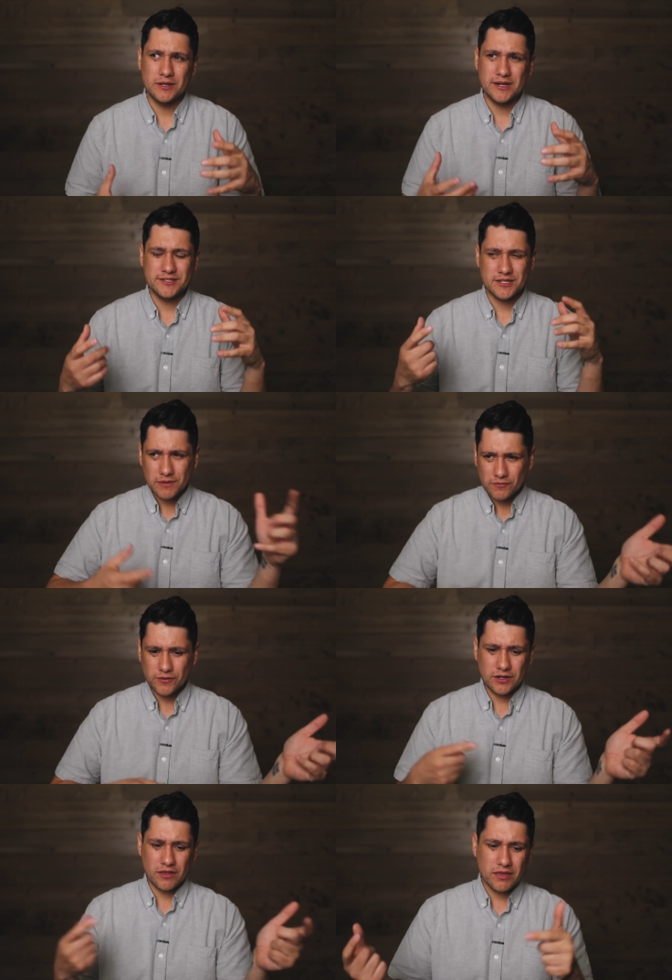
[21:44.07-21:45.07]
and something
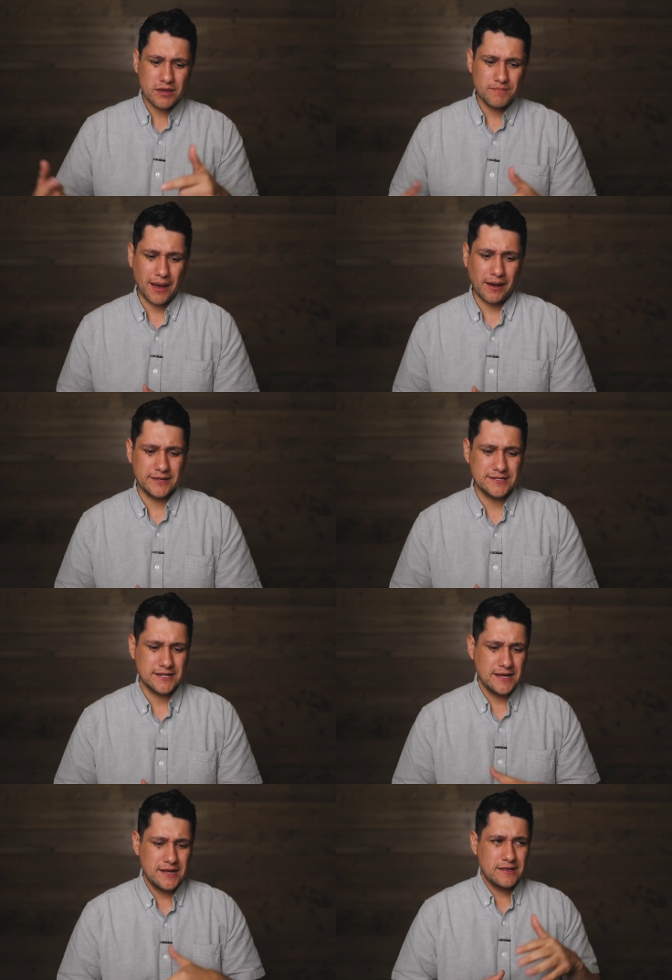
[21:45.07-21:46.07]
for you to think about is